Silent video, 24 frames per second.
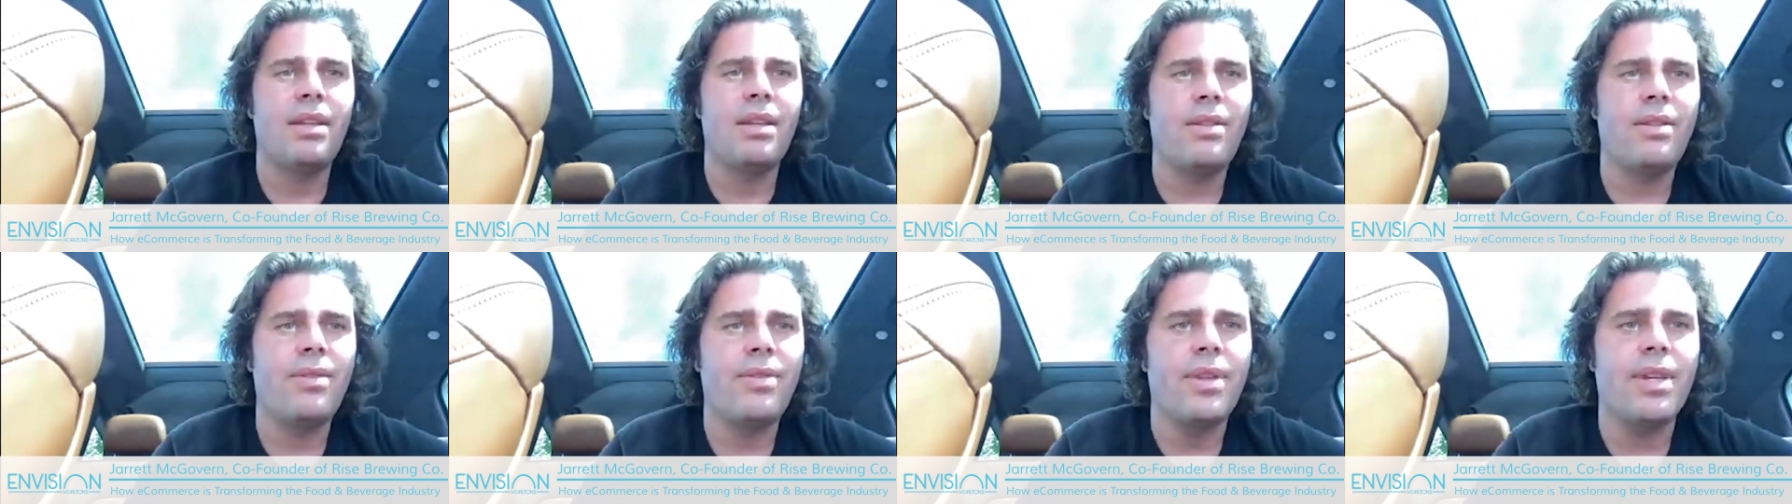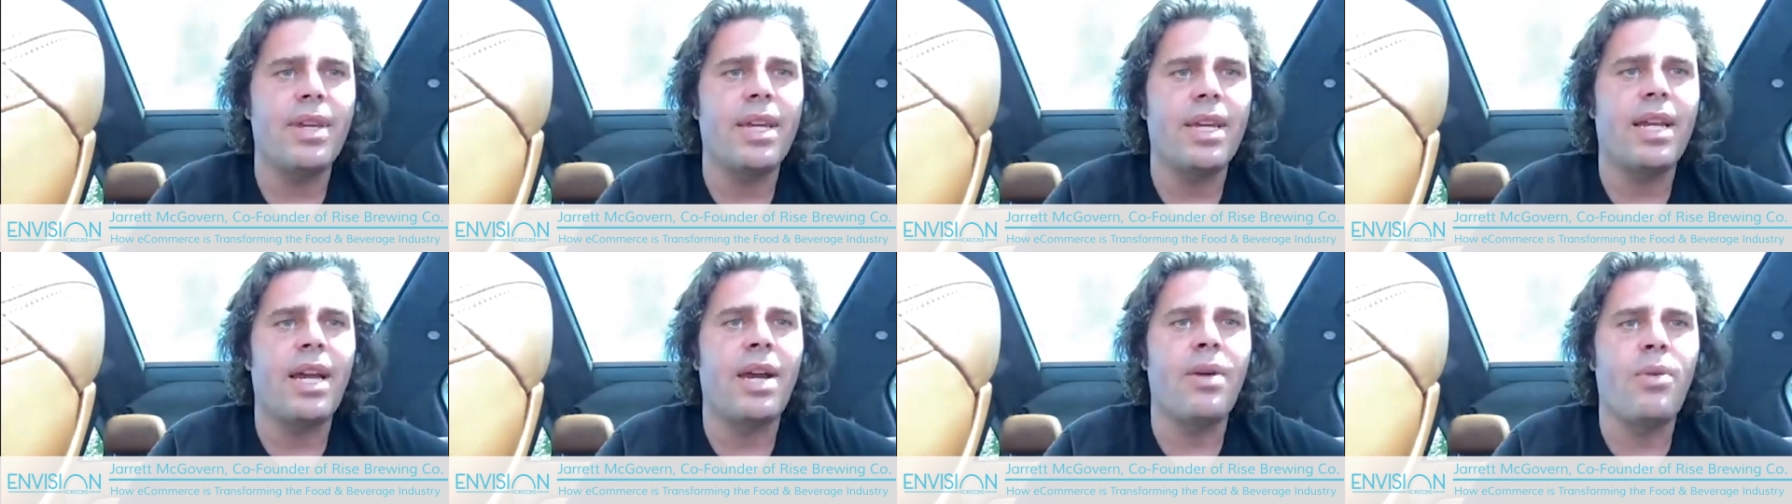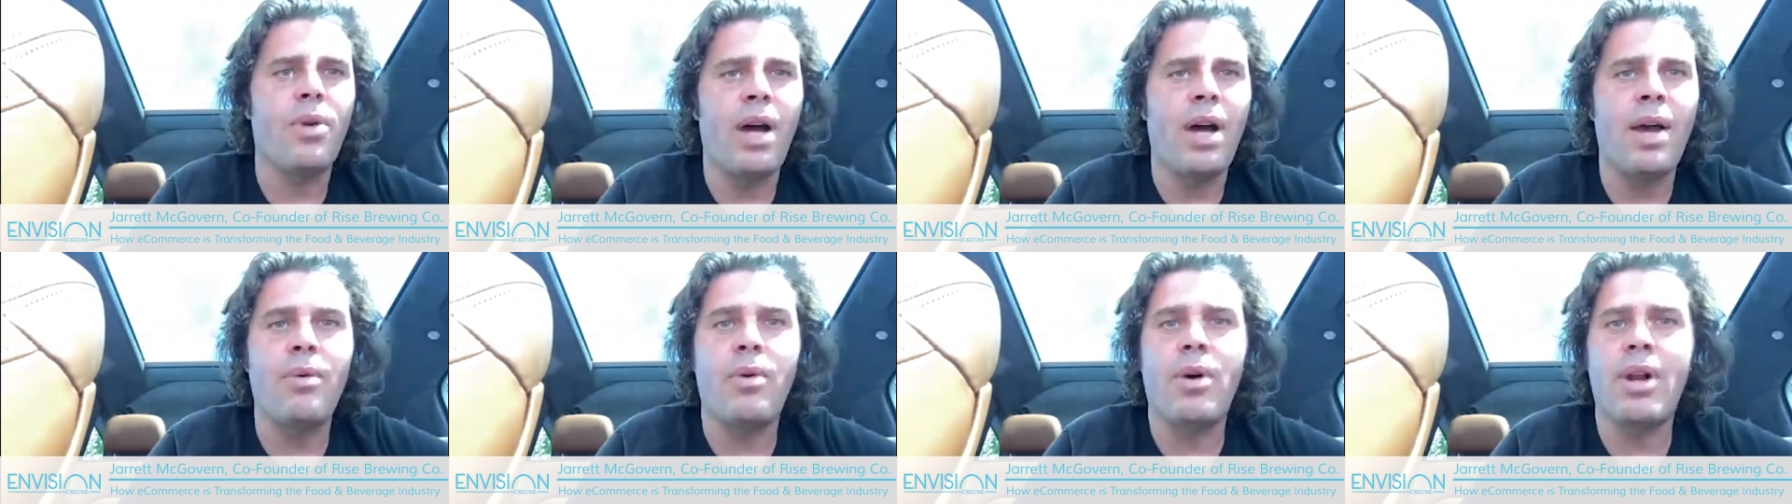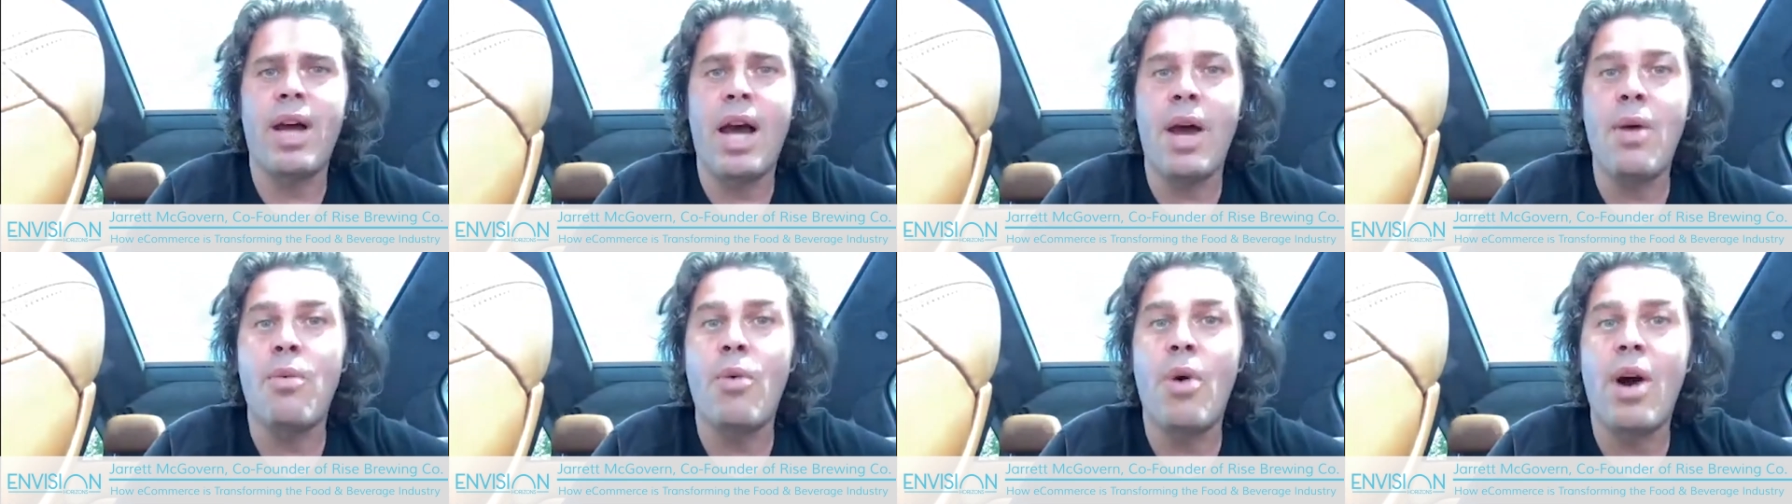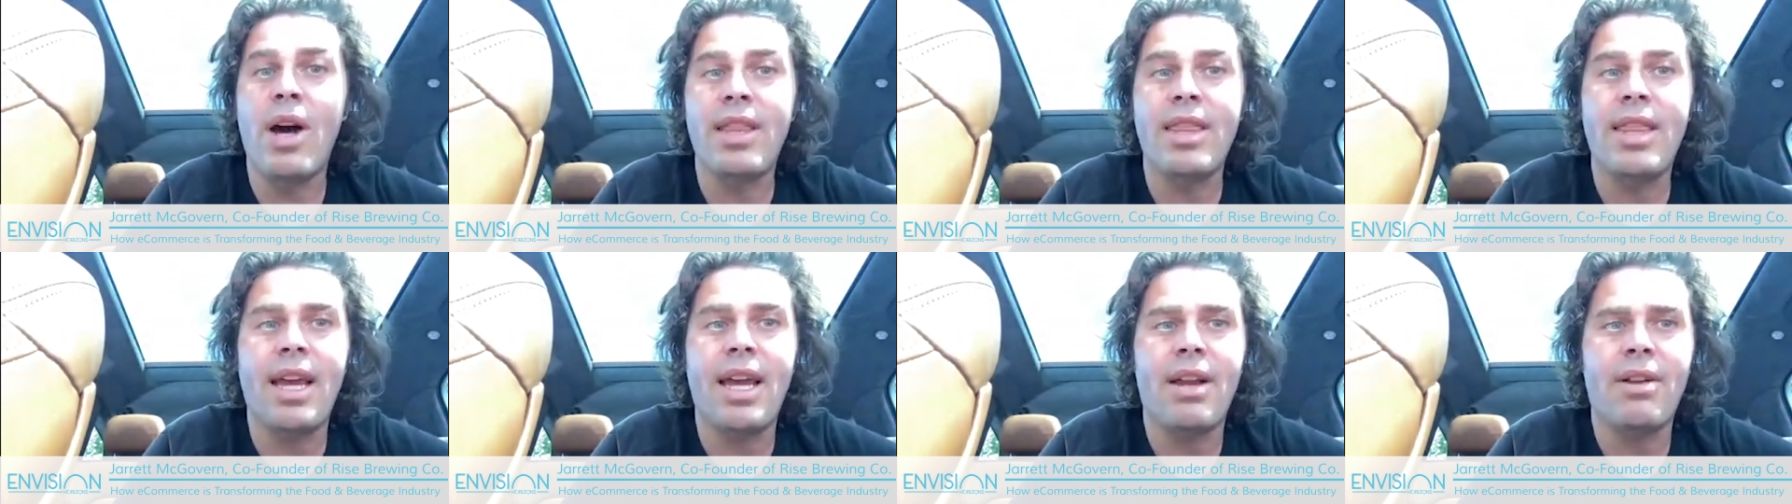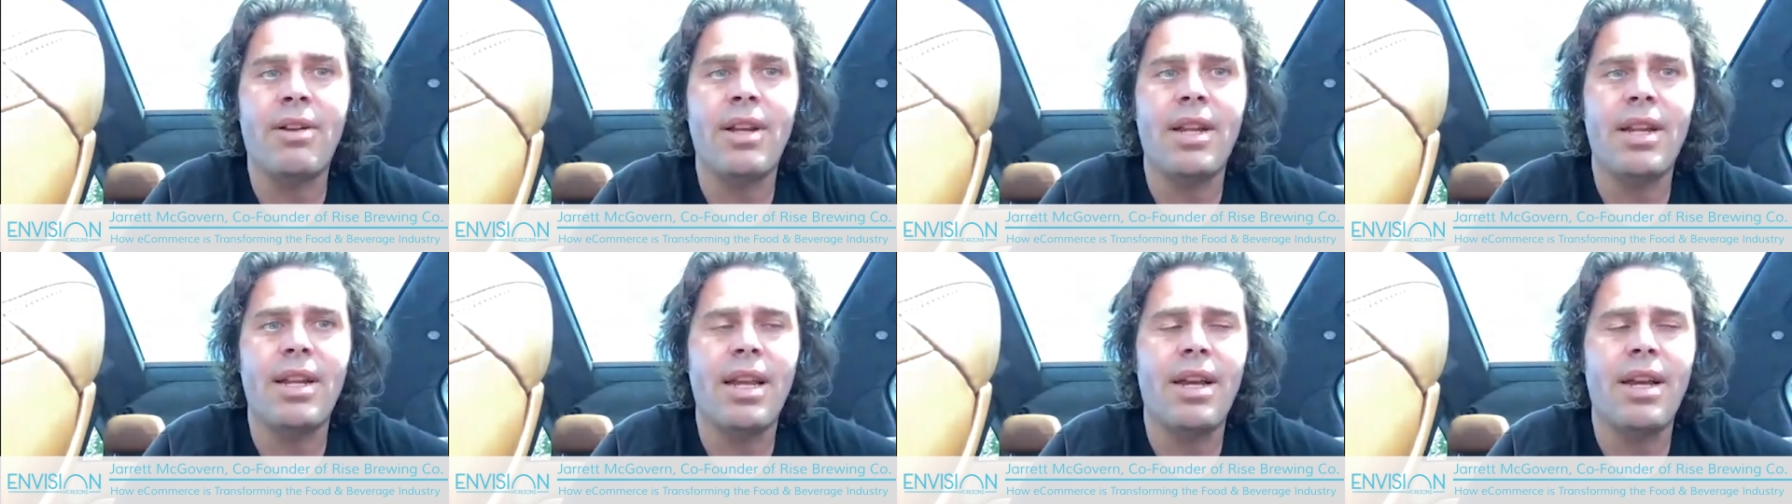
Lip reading: like I want that right